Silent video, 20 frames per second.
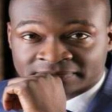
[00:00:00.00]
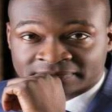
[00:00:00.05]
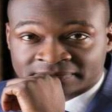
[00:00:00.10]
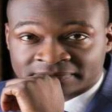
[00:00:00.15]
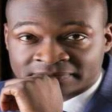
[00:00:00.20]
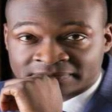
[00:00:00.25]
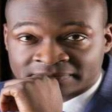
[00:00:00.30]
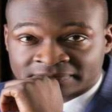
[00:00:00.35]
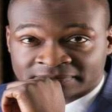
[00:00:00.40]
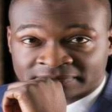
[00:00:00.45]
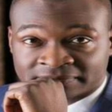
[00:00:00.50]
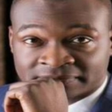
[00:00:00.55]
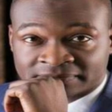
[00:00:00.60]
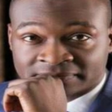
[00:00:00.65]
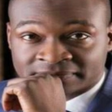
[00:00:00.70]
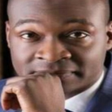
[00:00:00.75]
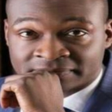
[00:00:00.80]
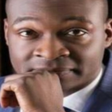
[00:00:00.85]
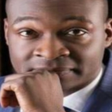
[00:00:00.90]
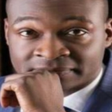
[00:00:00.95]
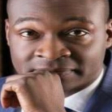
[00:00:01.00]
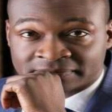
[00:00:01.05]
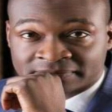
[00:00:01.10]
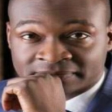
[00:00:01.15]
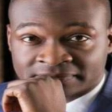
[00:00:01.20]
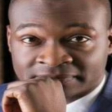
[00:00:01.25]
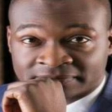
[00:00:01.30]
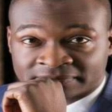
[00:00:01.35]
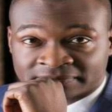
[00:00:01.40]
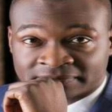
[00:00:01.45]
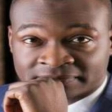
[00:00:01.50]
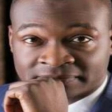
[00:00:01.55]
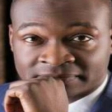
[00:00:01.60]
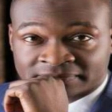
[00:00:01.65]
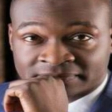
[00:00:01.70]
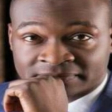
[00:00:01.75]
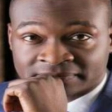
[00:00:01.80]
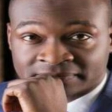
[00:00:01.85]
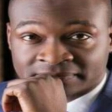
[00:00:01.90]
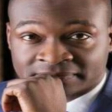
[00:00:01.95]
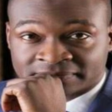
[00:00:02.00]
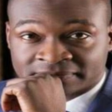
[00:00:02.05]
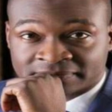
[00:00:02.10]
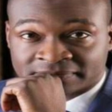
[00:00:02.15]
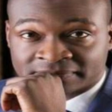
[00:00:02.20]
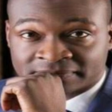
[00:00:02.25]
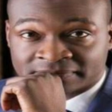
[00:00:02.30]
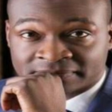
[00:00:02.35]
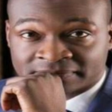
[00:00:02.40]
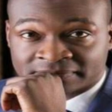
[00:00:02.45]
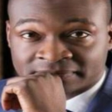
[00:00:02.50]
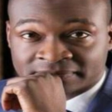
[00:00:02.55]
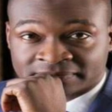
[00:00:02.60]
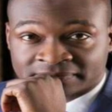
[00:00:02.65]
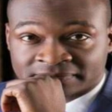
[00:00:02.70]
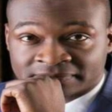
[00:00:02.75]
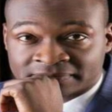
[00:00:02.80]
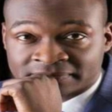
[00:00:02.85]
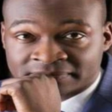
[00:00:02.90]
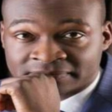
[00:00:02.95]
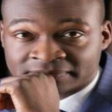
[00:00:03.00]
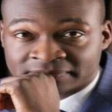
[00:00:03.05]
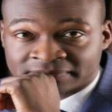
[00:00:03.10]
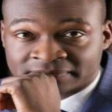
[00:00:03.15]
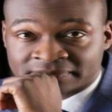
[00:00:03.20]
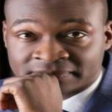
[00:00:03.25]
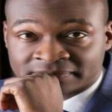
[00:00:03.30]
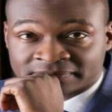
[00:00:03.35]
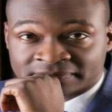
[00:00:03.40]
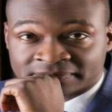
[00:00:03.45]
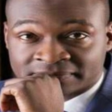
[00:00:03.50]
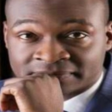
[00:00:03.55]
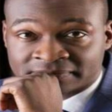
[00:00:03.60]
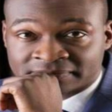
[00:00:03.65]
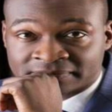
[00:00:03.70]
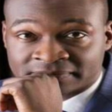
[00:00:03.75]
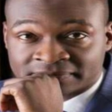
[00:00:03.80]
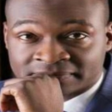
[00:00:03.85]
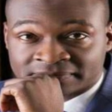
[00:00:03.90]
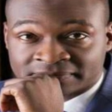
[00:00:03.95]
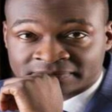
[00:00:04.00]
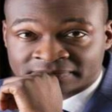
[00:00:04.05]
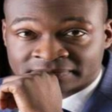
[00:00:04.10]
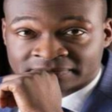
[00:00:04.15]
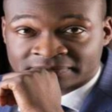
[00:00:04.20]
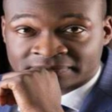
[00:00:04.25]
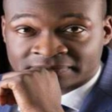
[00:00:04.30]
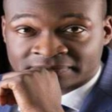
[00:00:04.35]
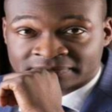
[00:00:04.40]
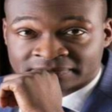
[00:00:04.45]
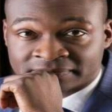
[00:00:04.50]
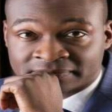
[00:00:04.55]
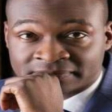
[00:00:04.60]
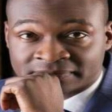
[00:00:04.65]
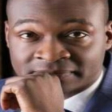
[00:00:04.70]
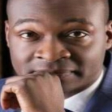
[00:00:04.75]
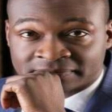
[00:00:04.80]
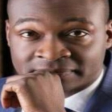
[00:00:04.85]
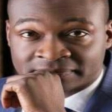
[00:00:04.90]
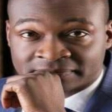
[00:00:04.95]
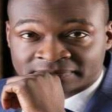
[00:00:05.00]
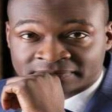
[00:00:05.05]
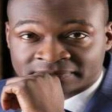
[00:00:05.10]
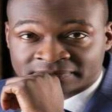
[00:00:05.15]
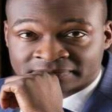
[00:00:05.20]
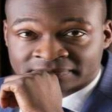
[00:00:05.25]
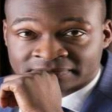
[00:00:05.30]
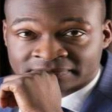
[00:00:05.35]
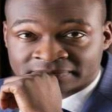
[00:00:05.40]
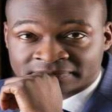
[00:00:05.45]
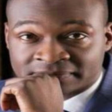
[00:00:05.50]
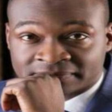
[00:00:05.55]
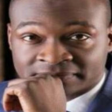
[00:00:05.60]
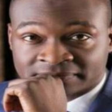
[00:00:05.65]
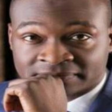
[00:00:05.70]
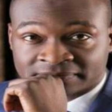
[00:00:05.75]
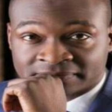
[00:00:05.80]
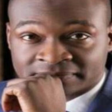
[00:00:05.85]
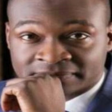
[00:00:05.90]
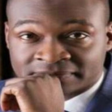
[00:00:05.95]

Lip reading: Nobody speaks.